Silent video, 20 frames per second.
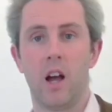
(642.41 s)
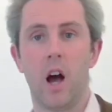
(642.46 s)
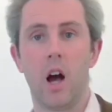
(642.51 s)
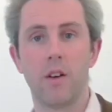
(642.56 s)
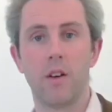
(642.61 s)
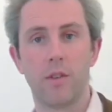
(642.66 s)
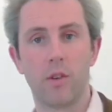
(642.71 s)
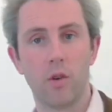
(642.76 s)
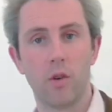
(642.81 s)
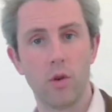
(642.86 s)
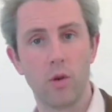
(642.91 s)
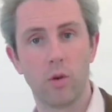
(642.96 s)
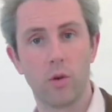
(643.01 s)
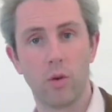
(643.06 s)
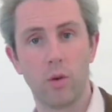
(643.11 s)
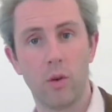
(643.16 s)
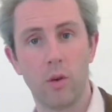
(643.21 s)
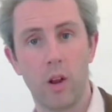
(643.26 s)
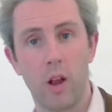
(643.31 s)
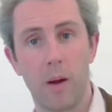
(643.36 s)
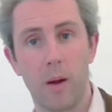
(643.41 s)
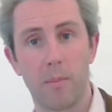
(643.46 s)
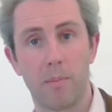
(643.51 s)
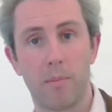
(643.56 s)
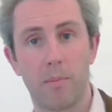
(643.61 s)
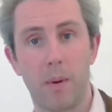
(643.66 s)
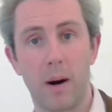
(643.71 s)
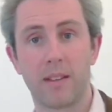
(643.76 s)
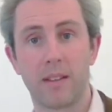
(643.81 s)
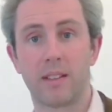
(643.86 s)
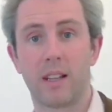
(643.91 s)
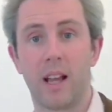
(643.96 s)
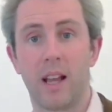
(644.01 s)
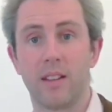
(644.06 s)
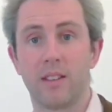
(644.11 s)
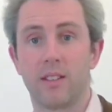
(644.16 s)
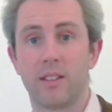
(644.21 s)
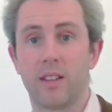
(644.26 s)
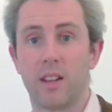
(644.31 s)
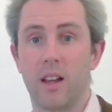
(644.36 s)
Overall, breast
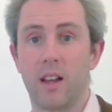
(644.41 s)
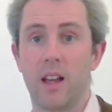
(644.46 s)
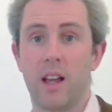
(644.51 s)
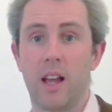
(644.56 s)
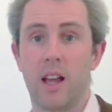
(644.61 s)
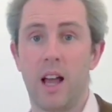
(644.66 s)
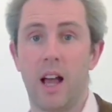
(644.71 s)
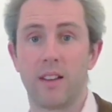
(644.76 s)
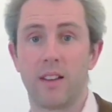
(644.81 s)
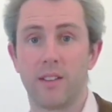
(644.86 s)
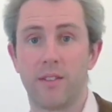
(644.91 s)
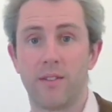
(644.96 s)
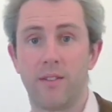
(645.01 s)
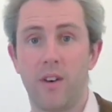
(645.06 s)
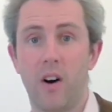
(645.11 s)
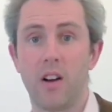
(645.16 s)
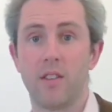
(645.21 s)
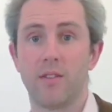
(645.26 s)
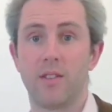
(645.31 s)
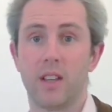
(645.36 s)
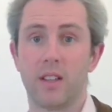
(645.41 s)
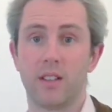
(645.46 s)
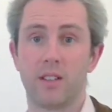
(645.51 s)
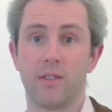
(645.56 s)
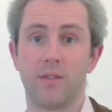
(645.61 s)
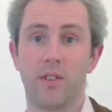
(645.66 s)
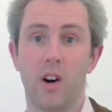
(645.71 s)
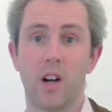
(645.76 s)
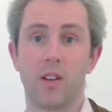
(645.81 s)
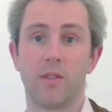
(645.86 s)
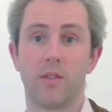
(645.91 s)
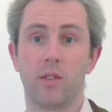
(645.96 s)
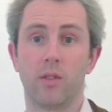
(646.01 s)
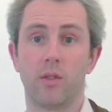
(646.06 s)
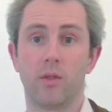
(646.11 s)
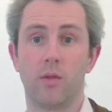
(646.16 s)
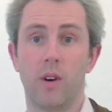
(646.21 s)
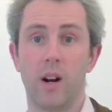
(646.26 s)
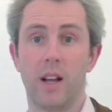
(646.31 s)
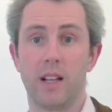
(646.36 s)
cancer has a 5-year
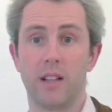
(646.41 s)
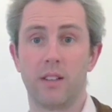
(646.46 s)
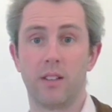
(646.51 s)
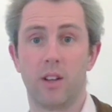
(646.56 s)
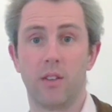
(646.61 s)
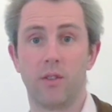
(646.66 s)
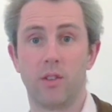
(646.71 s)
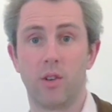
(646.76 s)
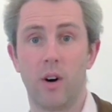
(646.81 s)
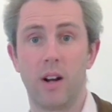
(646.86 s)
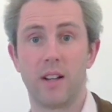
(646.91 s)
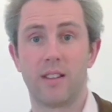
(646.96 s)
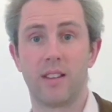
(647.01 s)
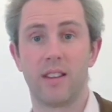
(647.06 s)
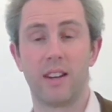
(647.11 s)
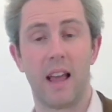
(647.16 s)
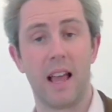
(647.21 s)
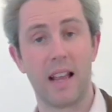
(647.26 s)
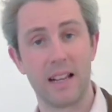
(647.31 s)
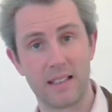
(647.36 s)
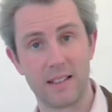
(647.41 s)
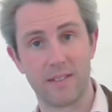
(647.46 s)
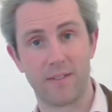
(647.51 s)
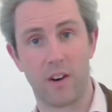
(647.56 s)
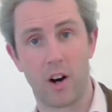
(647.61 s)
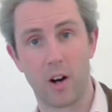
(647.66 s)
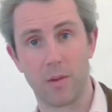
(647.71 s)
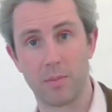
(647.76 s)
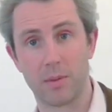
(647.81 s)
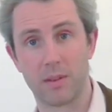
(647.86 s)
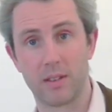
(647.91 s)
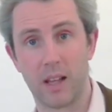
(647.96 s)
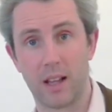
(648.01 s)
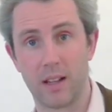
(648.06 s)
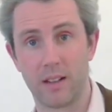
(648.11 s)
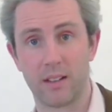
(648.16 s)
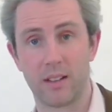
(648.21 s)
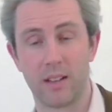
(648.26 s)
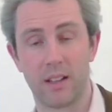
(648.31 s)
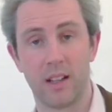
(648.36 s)
survival rate of greater than
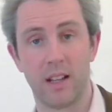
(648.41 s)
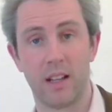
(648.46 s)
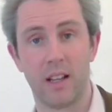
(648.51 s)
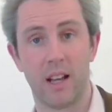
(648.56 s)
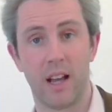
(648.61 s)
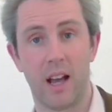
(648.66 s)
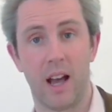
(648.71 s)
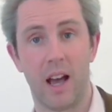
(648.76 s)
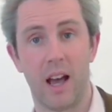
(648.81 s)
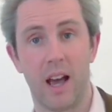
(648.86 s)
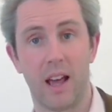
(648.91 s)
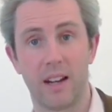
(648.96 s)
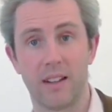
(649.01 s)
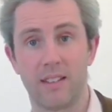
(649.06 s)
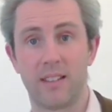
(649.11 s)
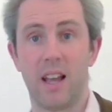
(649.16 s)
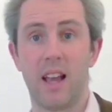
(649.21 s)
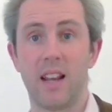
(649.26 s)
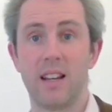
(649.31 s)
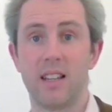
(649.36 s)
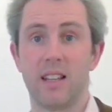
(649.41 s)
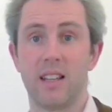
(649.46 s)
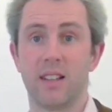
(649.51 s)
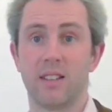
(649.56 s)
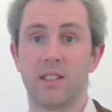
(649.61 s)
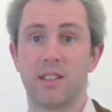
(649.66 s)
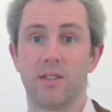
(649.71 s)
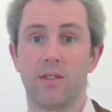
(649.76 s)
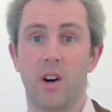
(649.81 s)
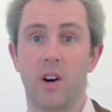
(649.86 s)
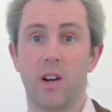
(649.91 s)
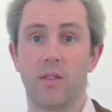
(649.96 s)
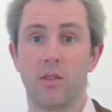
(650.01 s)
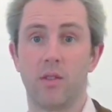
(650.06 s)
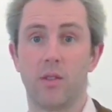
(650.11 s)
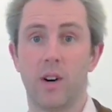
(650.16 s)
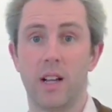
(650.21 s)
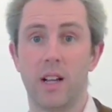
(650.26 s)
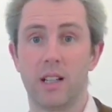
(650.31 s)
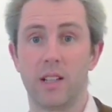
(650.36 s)
85% and a 10-year
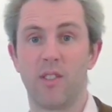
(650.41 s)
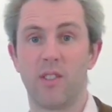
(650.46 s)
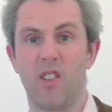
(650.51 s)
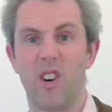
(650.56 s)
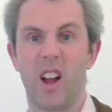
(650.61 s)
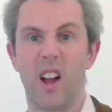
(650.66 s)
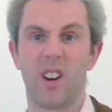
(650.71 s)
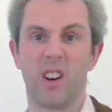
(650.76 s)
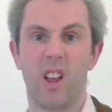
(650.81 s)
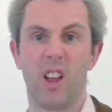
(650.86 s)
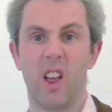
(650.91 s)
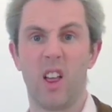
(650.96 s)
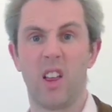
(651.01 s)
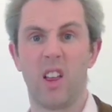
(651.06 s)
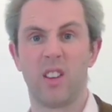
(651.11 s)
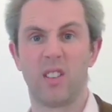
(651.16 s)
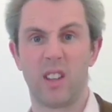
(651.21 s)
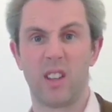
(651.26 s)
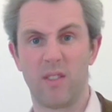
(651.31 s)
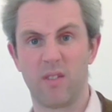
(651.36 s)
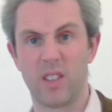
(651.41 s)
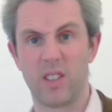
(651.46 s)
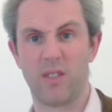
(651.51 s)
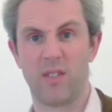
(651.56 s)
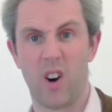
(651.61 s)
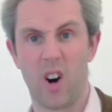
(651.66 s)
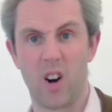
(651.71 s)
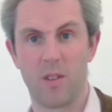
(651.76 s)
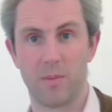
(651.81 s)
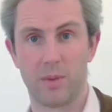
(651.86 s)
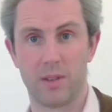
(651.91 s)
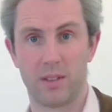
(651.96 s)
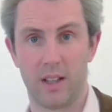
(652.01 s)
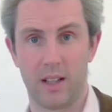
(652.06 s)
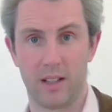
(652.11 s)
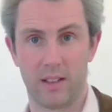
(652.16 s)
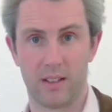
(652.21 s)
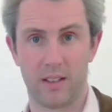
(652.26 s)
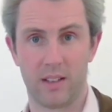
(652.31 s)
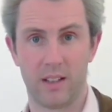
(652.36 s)
survival rate of around
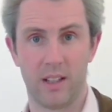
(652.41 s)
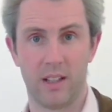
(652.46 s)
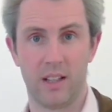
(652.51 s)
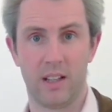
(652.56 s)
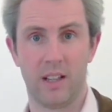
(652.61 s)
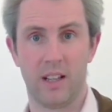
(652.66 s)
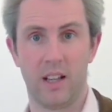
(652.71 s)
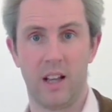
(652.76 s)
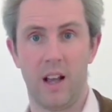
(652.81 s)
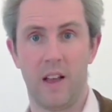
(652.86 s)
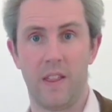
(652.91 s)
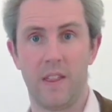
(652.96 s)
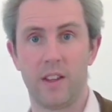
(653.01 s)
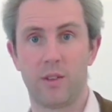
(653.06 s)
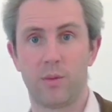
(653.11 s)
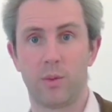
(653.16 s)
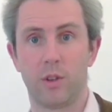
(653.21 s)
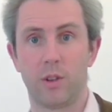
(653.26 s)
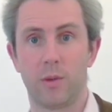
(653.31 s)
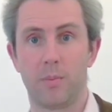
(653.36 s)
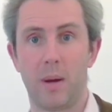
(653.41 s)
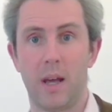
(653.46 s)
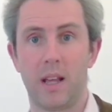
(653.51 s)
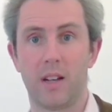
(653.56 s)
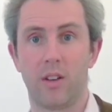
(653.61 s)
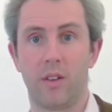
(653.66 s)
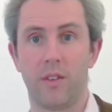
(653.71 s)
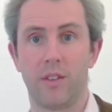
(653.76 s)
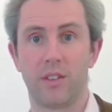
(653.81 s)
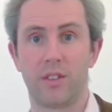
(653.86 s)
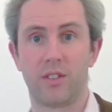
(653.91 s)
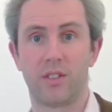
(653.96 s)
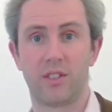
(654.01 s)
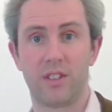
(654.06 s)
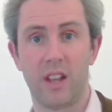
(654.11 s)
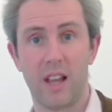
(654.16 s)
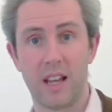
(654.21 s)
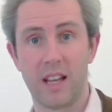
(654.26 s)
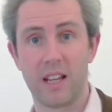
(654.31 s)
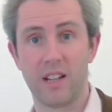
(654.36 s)
75%. And this will depend on the
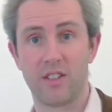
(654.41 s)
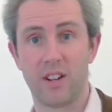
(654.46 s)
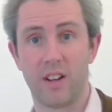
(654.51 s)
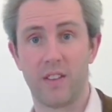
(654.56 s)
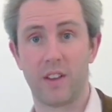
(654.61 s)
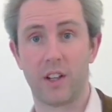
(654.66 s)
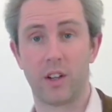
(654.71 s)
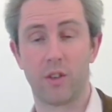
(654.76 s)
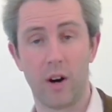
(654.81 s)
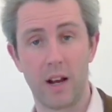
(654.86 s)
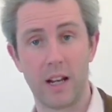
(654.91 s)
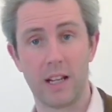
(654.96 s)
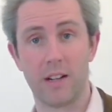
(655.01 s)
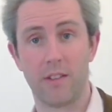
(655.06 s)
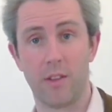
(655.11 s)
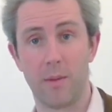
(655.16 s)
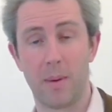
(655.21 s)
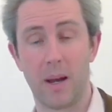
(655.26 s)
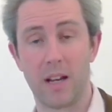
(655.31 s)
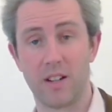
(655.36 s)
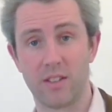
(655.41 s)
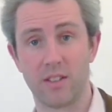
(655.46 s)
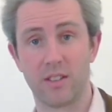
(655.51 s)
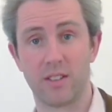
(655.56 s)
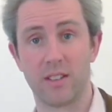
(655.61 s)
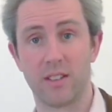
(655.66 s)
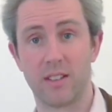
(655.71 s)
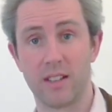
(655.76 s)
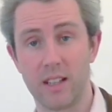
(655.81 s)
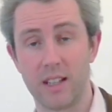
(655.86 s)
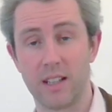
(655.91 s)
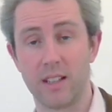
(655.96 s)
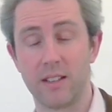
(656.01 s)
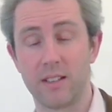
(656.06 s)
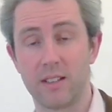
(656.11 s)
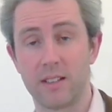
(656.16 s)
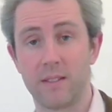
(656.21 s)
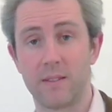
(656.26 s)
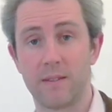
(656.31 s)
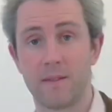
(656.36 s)
stage and the grade of the patient's disease.